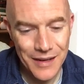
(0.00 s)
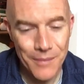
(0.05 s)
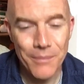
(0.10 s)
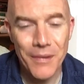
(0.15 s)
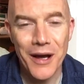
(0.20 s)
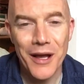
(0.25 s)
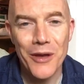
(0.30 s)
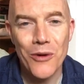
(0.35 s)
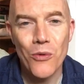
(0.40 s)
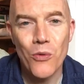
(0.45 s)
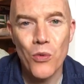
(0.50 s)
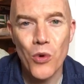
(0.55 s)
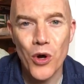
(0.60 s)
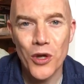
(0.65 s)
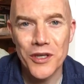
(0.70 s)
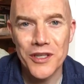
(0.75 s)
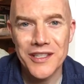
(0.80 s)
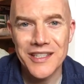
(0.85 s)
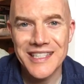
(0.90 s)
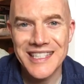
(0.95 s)
my
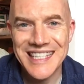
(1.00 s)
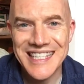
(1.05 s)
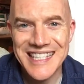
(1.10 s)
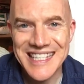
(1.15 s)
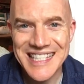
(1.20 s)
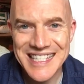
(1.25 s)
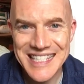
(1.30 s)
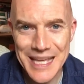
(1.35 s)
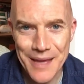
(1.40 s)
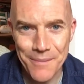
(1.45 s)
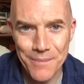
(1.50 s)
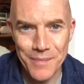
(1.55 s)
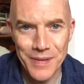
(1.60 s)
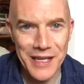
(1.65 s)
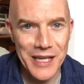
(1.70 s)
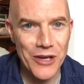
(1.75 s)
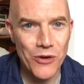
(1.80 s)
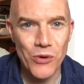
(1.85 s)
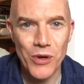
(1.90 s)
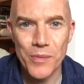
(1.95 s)
one
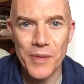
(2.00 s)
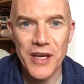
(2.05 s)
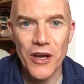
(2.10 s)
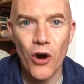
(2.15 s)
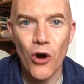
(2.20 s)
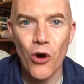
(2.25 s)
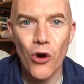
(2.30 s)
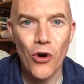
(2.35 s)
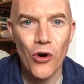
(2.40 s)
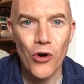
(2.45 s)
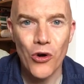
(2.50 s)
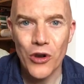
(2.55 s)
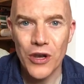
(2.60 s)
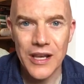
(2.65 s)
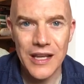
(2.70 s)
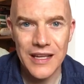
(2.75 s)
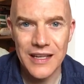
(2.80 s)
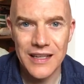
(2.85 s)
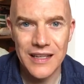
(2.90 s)
dissembling will be all,